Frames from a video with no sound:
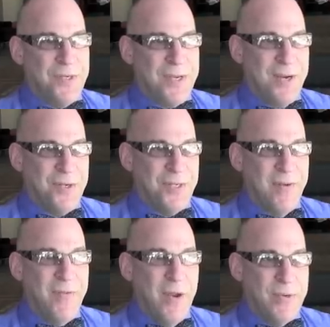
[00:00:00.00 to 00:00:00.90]
discussions
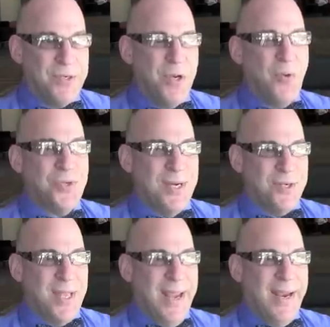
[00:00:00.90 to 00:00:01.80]
of there was no
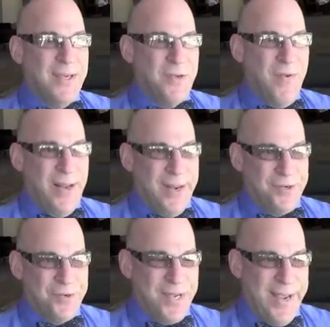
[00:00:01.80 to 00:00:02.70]
such thing as a failed
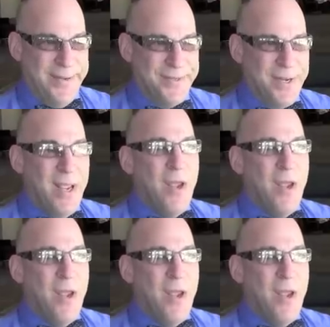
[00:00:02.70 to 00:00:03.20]
exercise.